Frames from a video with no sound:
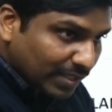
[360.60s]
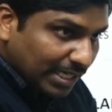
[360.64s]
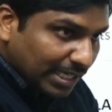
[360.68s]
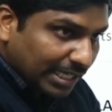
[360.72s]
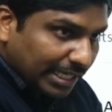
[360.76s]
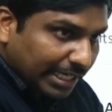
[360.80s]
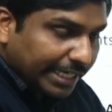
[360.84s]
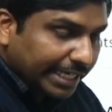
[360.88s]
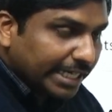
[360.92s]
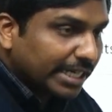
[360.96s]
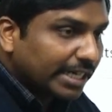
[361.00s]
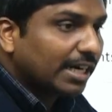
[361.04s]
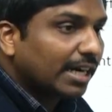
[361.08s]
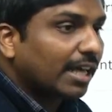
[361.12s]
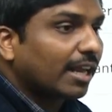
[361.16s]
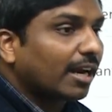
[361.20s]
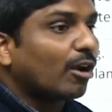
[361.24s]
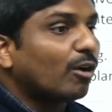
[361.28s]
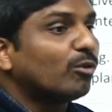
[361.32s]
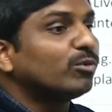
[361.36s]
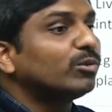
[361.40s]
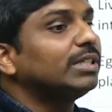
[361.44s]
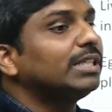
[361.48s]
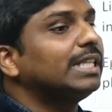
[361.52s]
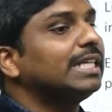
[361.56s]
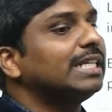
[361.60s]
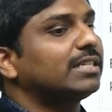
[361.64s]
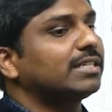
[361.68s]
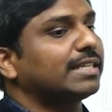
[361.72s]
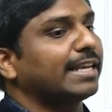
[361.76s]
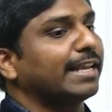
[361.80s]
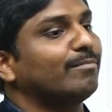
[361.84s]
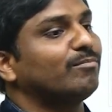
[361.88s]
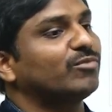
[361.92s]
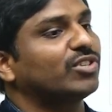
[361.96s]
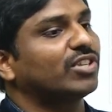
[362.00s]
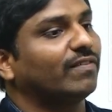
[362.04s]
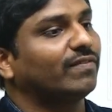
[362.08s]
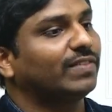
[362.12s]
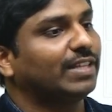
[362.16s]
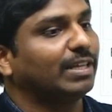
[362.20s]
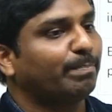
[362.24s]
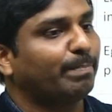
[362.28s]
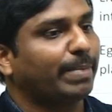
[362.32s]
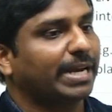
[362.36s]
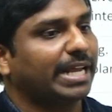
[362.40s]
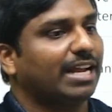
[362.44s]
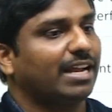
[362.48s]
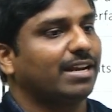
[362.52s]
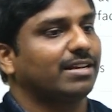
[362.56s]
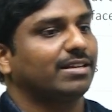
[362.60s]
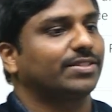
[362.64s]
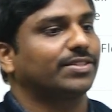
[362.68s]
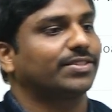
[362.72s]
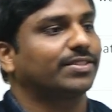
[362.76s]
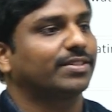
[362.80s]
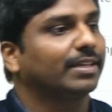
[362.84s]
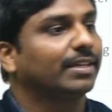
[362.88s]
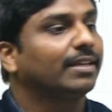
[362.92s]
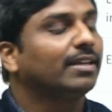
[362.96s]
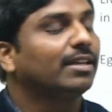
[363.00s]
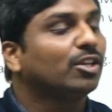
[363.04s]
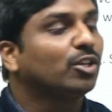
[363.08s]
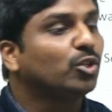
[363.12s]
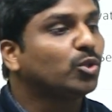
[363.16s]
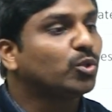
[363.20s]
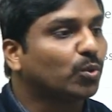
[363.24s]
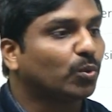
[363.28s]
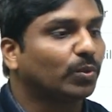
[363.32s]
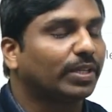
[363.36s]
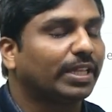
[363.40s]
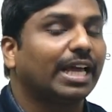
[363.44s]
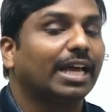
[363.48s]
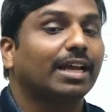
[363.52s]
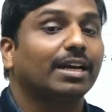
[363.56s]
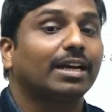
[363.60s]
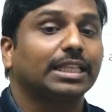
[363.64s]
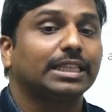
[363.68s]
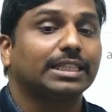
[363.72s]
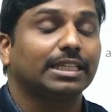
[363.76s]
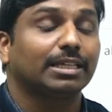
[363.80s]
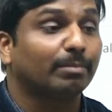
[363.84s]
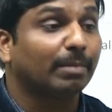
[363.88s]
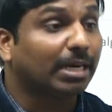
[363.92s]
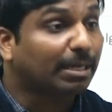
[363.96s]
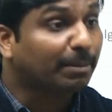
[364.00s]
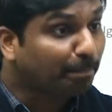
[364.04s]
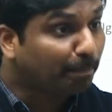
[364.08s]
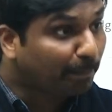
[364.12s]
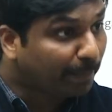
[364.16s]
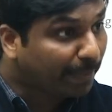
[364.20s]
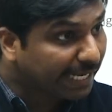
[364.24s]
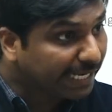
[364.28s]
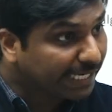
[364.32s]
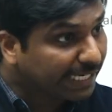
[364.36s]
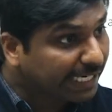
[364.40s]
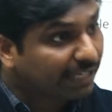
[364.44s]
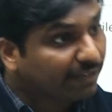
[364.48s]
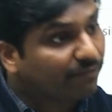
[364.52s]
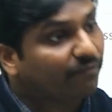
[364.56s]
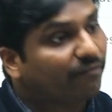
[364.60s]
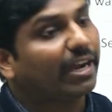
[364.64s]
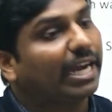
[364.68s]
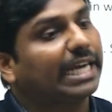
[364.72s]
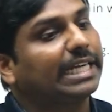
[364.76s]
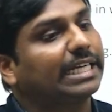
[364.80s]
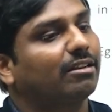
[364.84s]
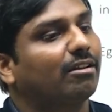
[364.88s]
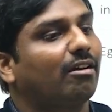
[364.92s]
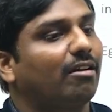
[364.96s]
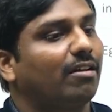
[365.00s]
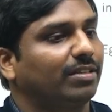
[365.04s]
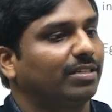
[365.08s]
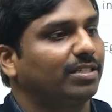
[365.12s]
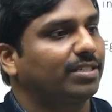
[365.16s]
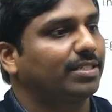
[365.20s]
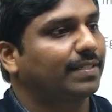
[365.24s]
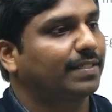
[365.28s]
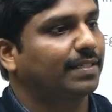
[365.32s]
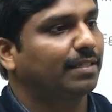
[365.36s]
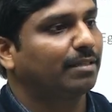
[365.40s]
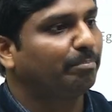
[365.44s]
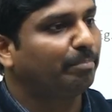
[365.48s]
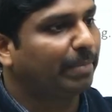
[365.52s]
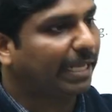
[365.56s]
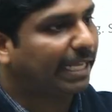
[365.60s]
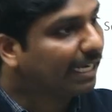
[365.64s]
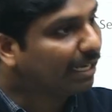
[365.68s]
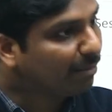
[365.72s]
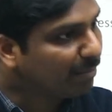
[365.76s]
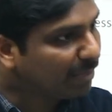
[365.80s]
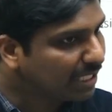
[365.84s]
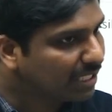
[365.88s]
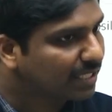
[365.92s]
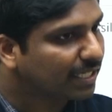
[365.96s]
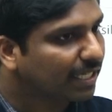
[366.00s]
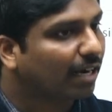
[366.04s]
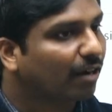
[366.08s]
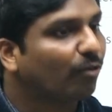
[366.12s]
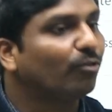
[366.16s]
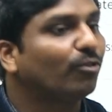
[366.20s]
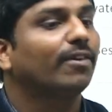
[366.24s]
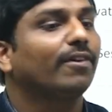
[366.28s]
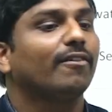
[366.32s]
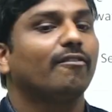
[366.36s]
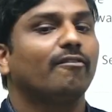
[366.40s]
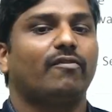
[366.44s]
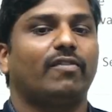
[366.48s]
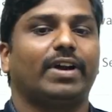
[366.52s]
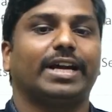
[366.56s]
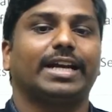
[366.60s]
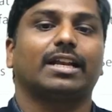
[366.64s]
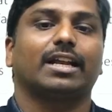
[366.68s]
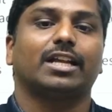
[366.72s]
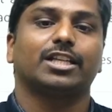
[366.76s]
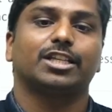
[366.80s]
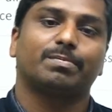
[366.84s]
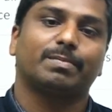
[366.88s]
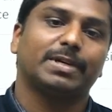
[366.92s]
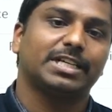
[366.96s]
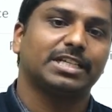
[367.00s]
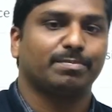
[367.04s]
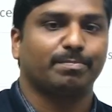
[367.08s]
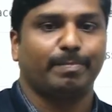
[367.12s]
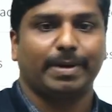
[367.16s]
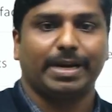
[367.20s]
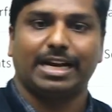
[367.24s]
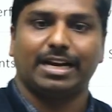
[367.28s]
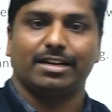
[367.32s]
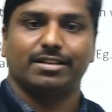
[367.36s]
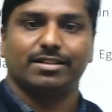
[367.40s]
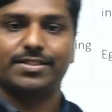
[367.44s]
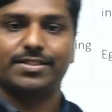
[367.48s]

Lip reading: in and around the stems of the plants. So they are nothing but periphytons. Peri means around, phytons means plants.